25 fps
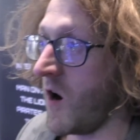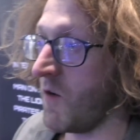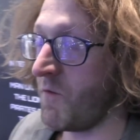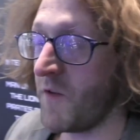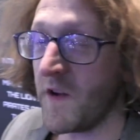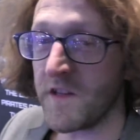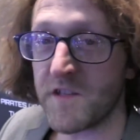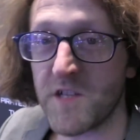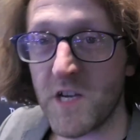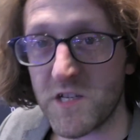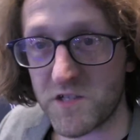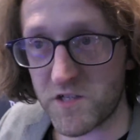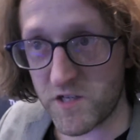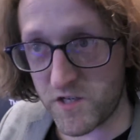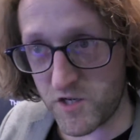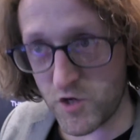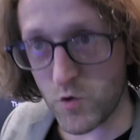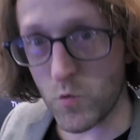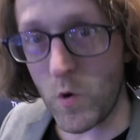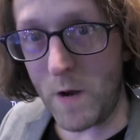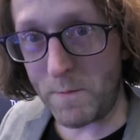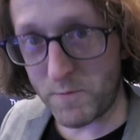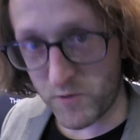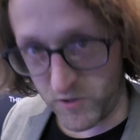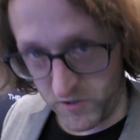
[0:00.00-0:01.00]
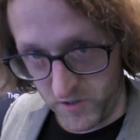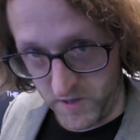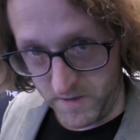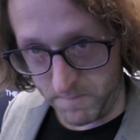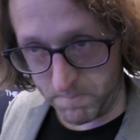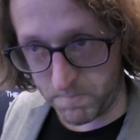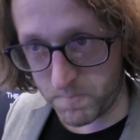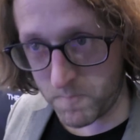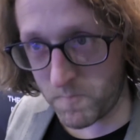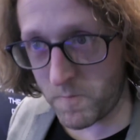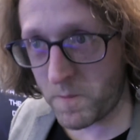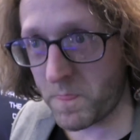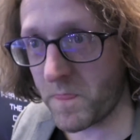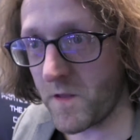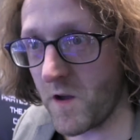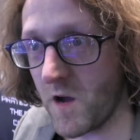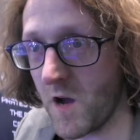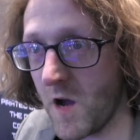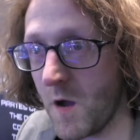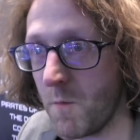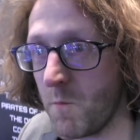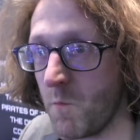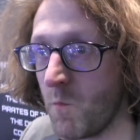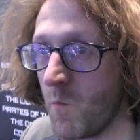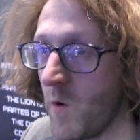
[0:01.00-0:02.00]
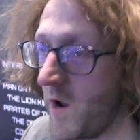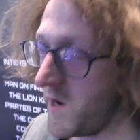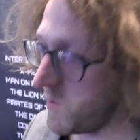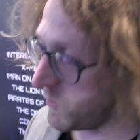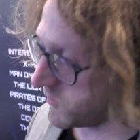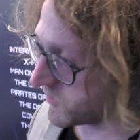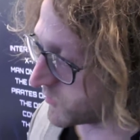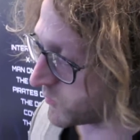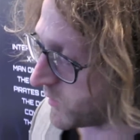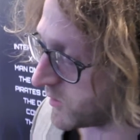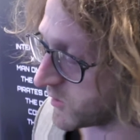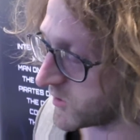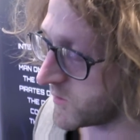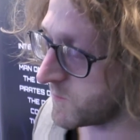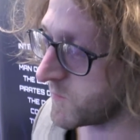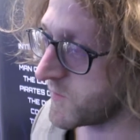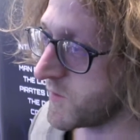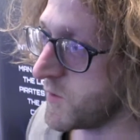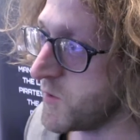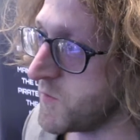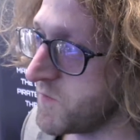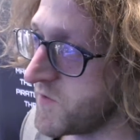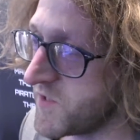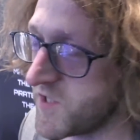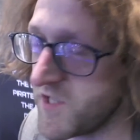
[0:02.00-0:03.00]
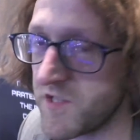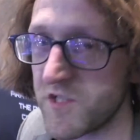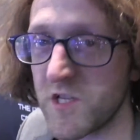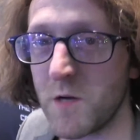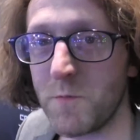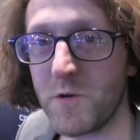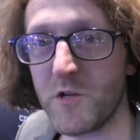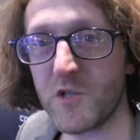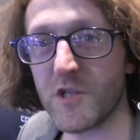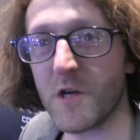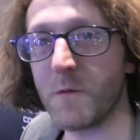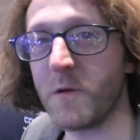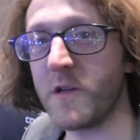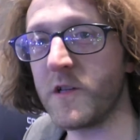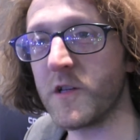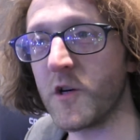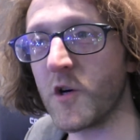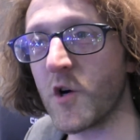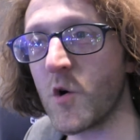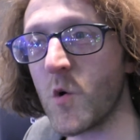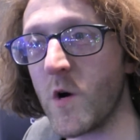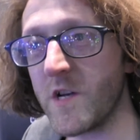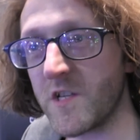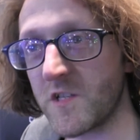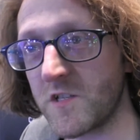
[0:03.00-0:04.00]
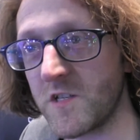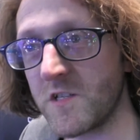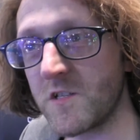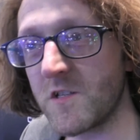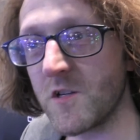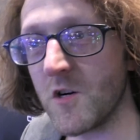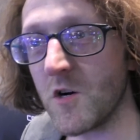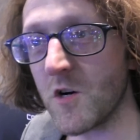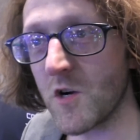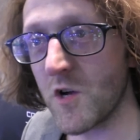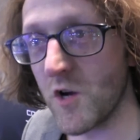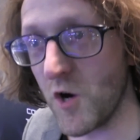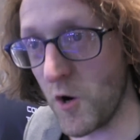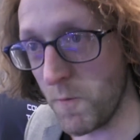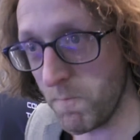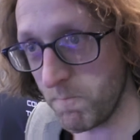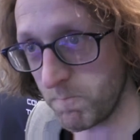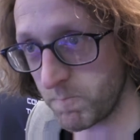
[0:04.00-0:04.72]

Fantastic new website. Anyone's welcome to go and visit www.quested.com.